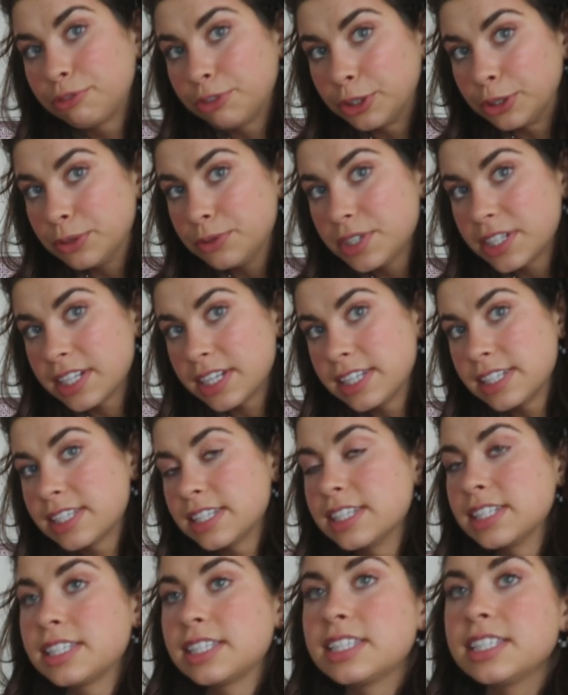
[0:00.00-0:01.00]
fruit is
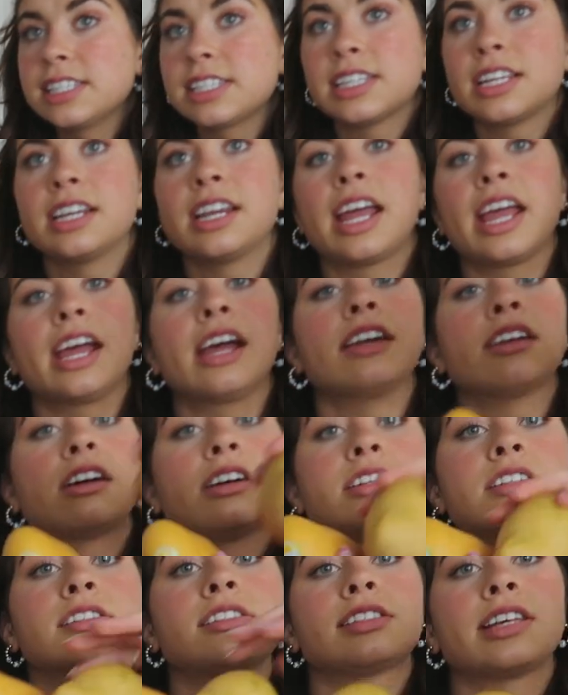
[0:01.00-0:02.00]
in season and
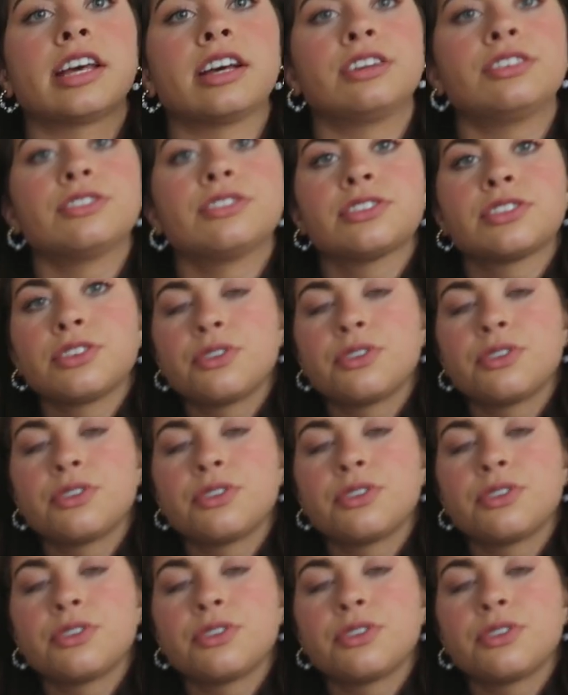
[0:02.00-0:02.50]
on sales.